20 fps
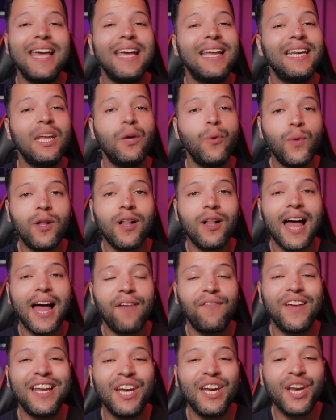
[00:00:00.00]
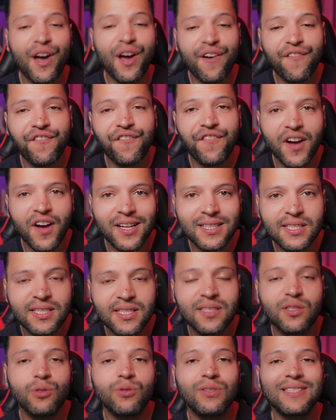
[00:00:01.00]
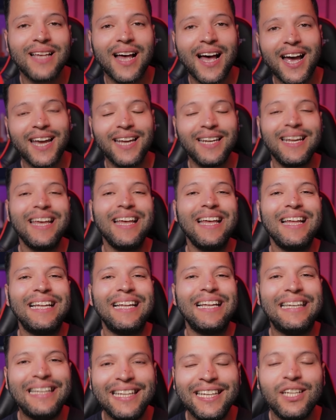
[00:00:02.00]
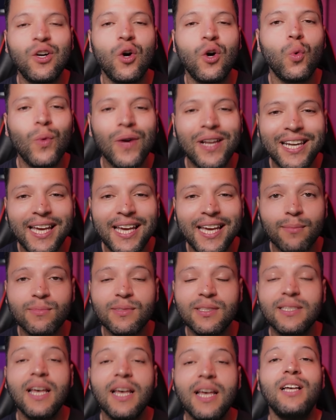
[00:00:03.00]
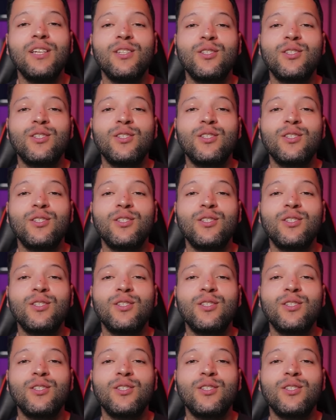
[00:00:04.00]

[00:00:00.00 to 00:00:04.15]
and they will have enough funds to sign Nico Williams.